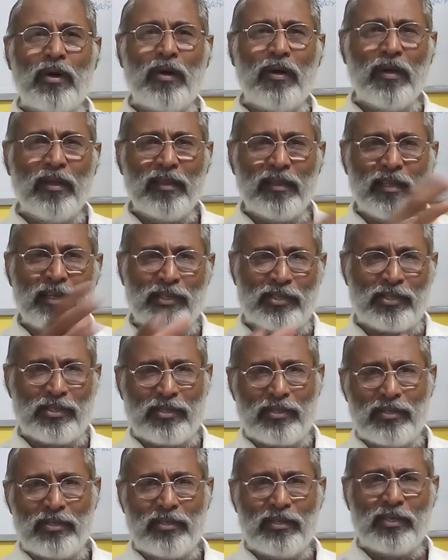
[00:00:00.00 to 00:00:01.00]
all
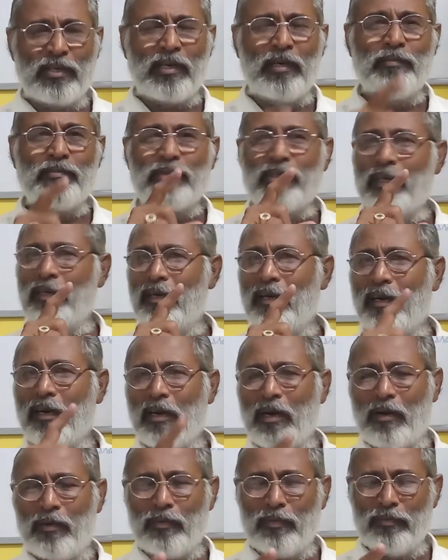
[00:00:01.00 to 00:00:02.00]
this comes under
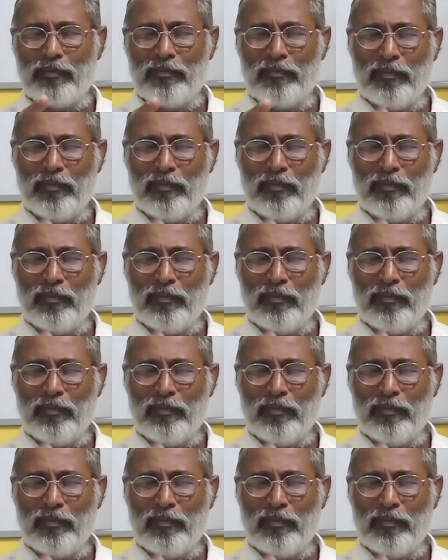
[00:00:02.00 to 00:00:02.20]
Rahu.